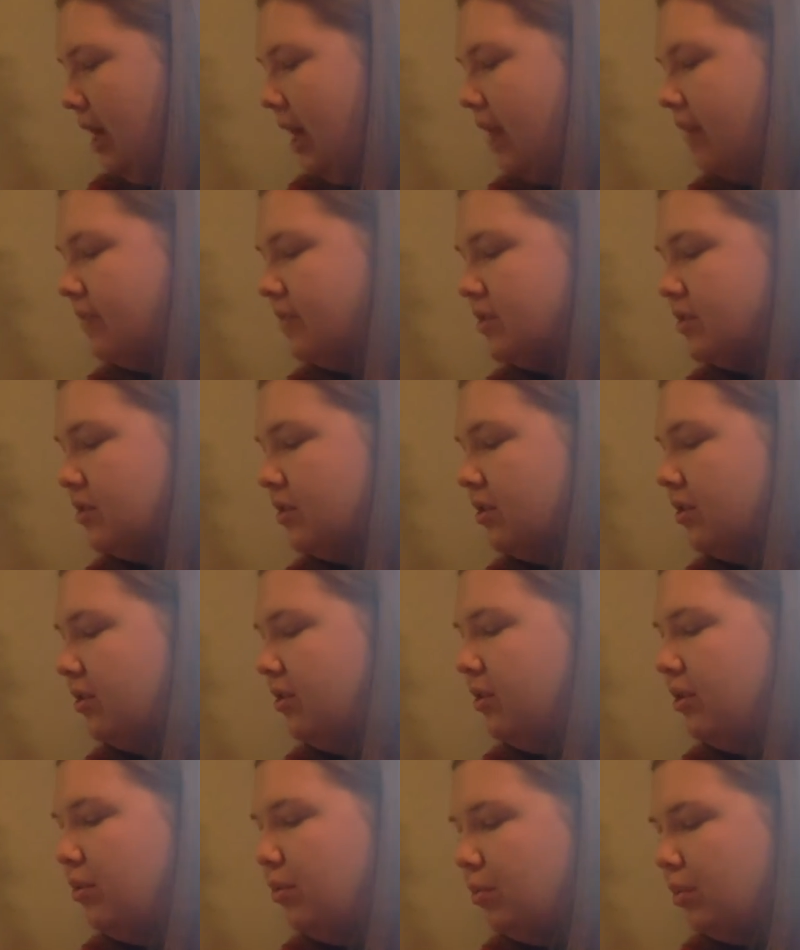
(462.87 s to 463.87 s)
I've
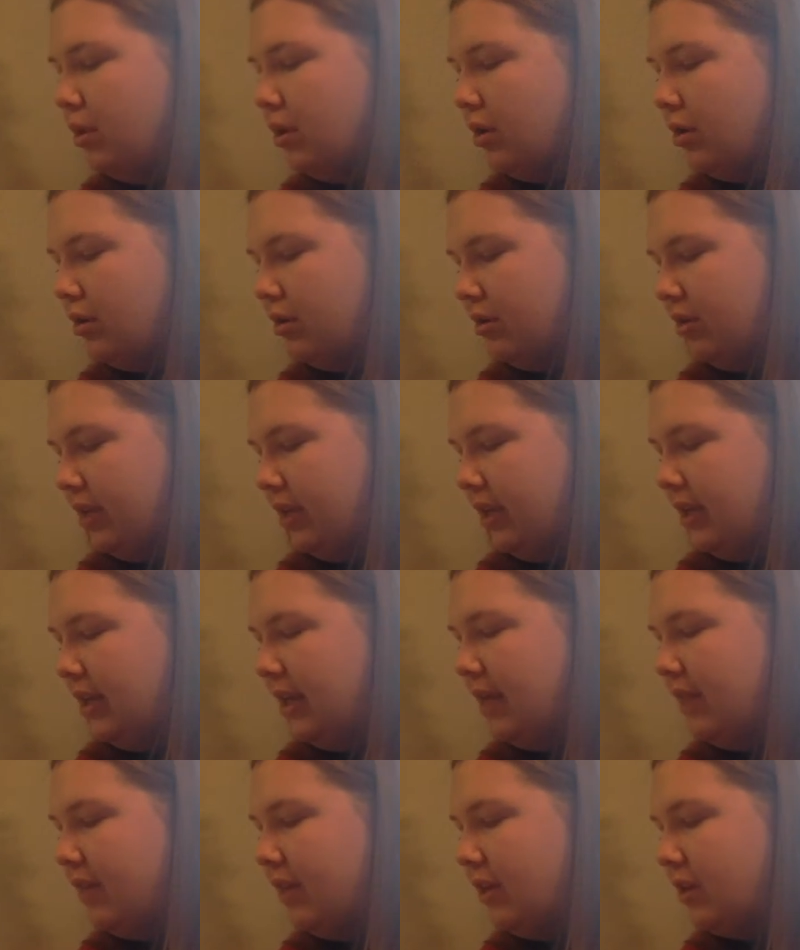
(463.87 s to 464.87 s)
circled the world and
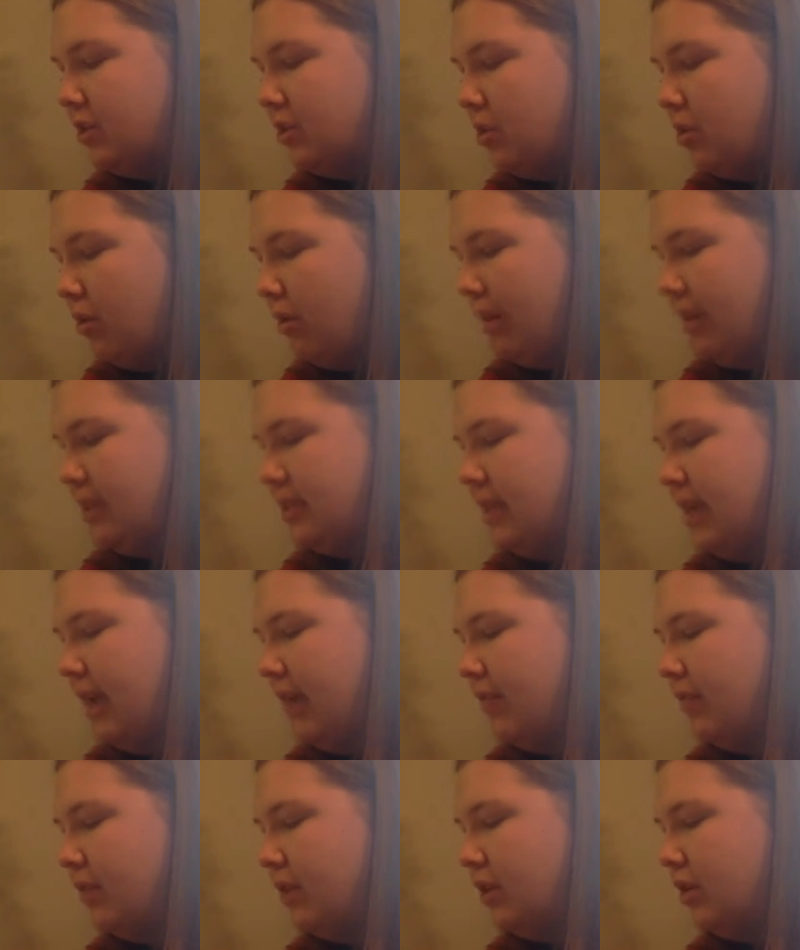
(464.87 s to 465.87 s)
given a toy to
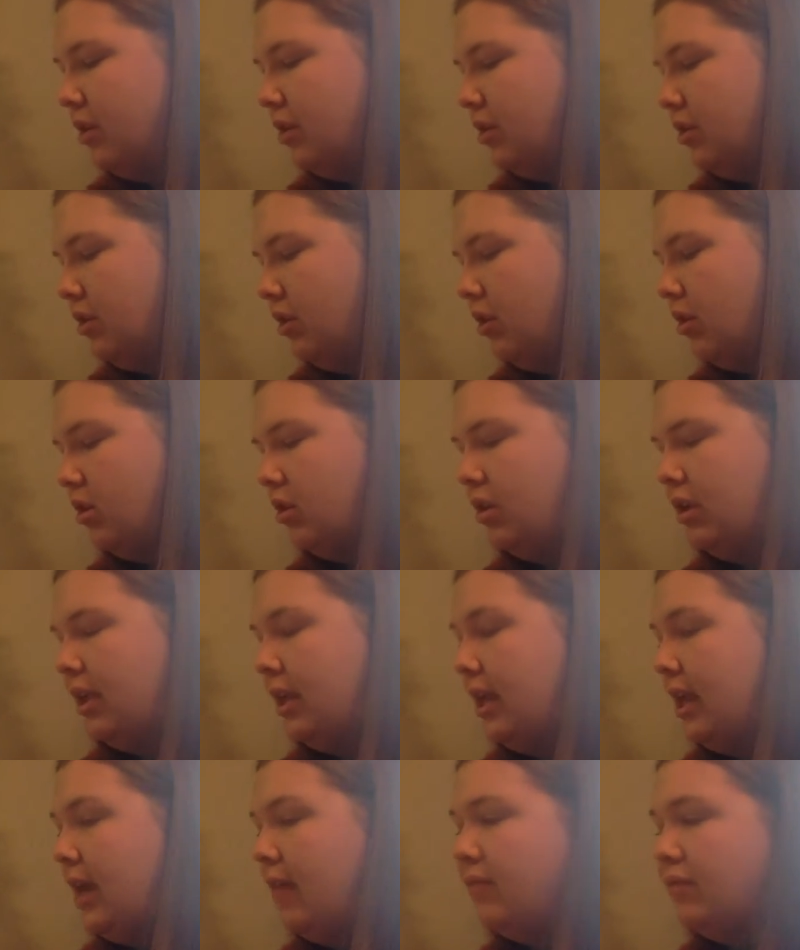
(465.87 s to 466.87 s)
every good girl
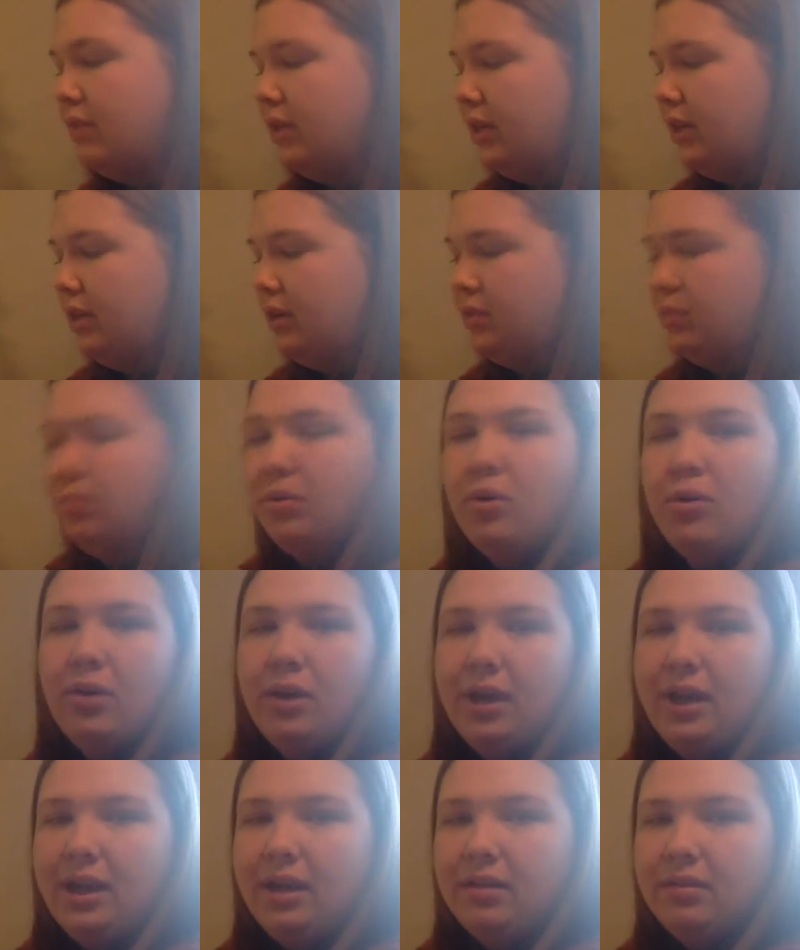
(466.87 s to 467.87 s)
and every good
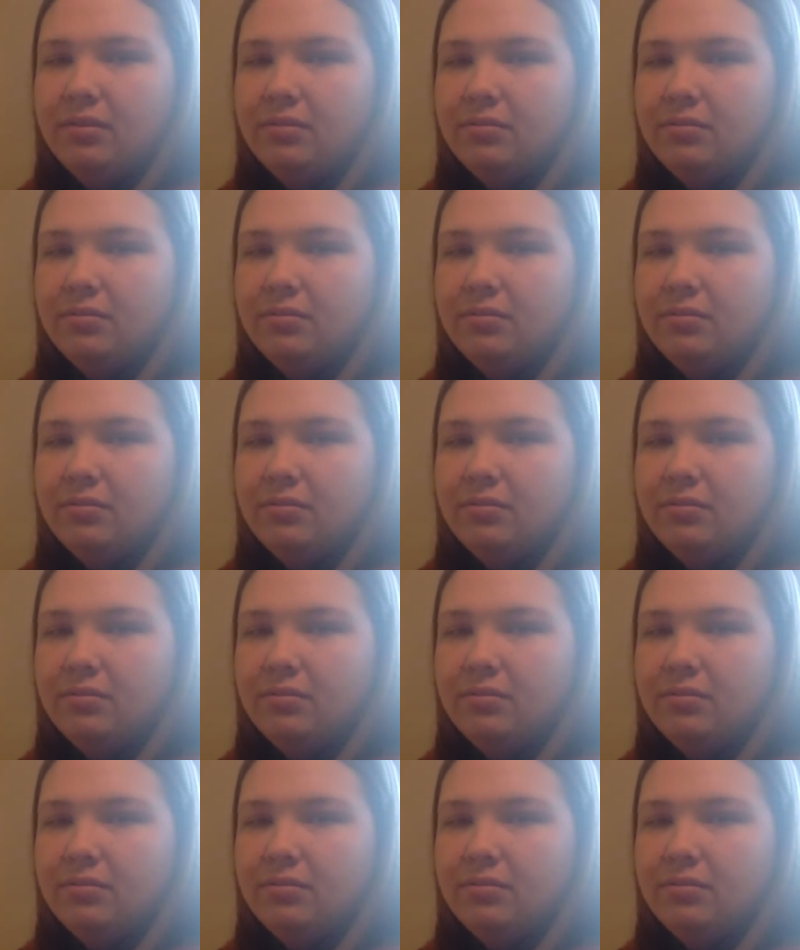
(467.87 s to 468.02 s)
boy.